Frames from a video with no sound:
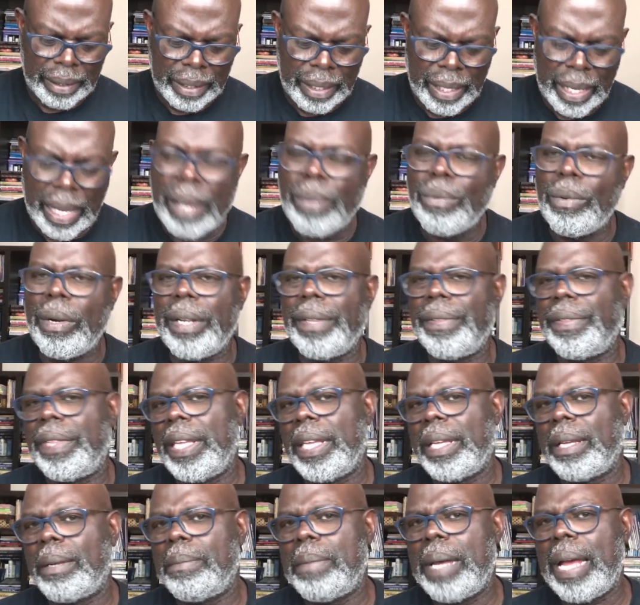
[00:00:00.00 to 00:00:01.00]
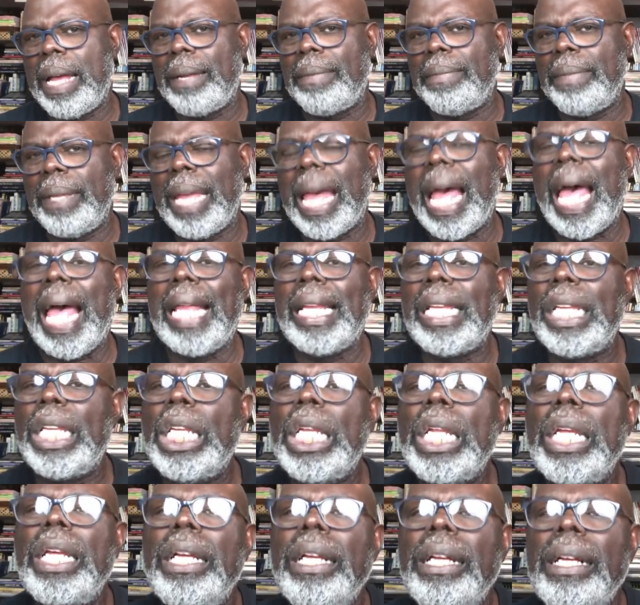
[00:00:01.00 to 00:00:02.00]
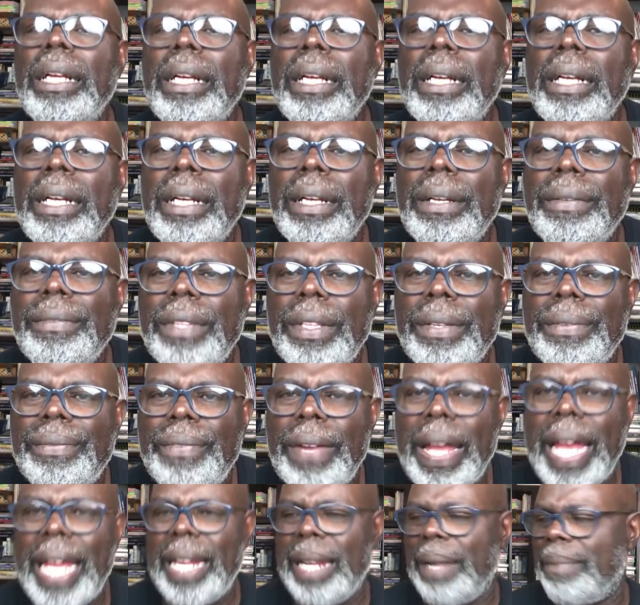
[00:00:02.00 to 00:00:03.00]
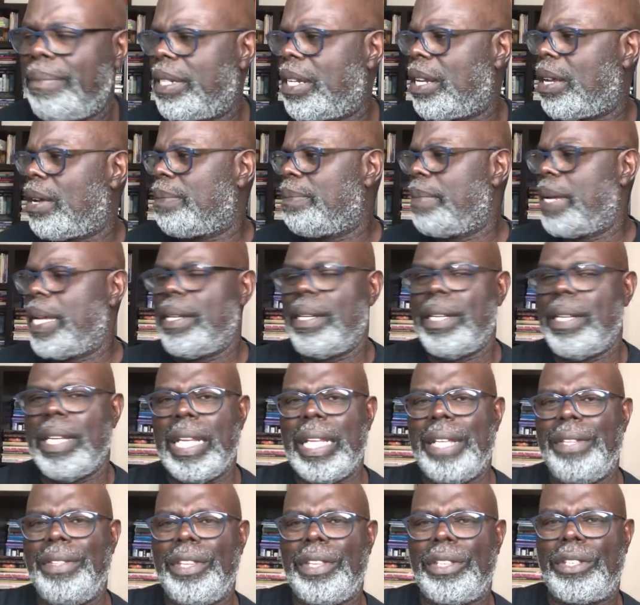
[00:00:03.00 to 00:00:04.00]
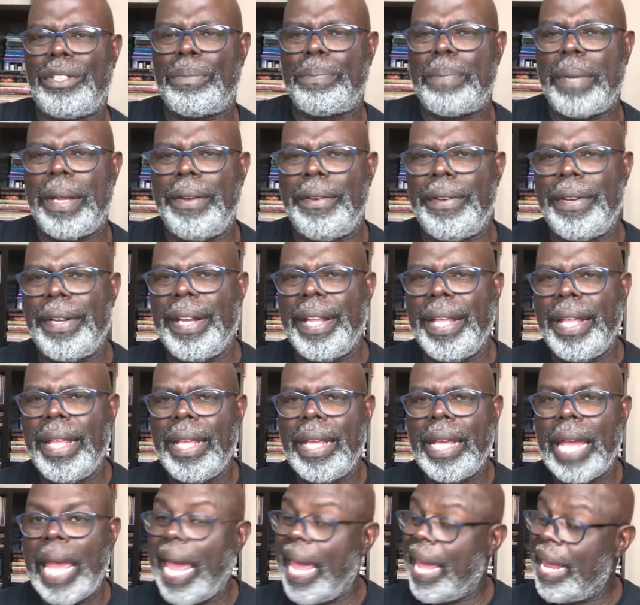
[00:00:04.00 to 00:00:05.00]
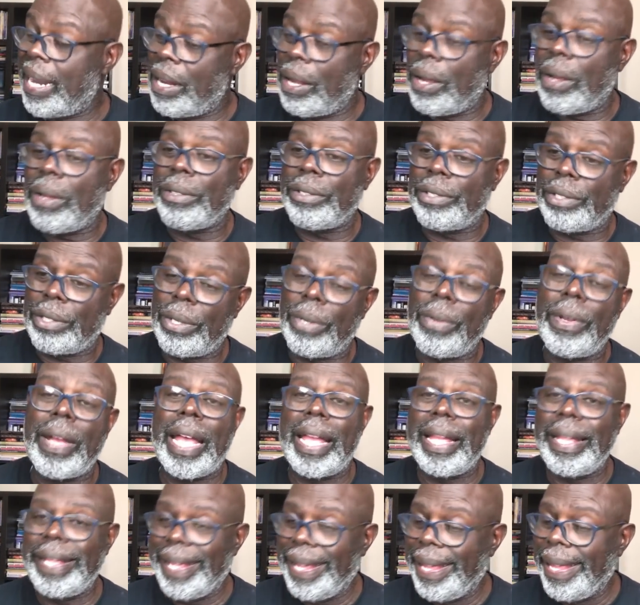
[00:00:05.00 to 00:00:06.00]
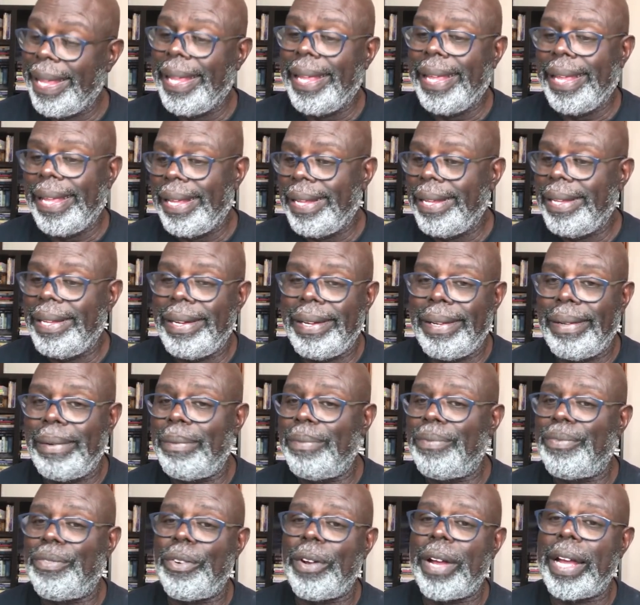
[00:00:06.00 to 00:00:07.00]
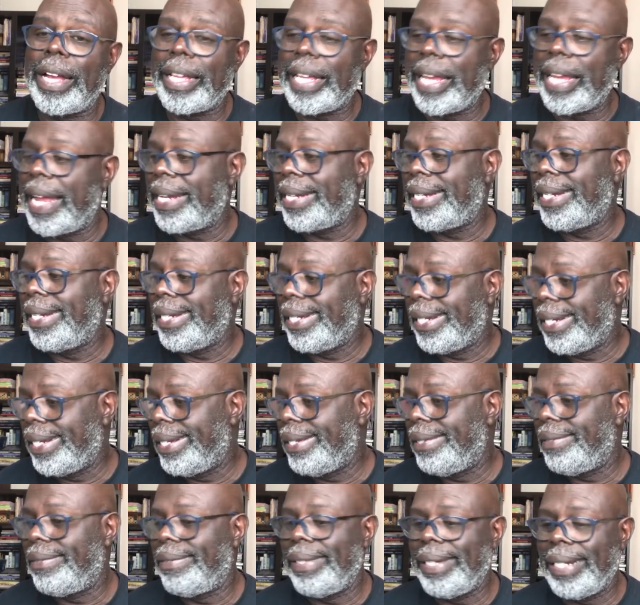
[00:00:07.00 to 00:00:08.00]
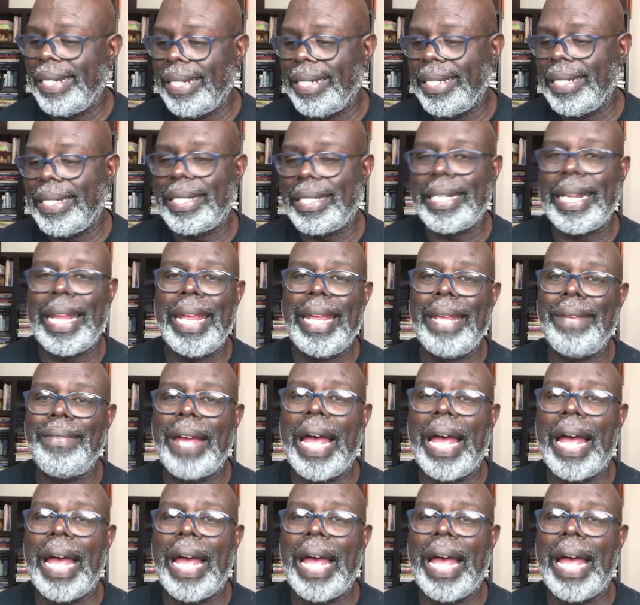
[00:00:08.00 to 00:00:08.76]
And one thing about me, I love the fight. I'm talking about in the spirit. And also, you know, before I got really saved,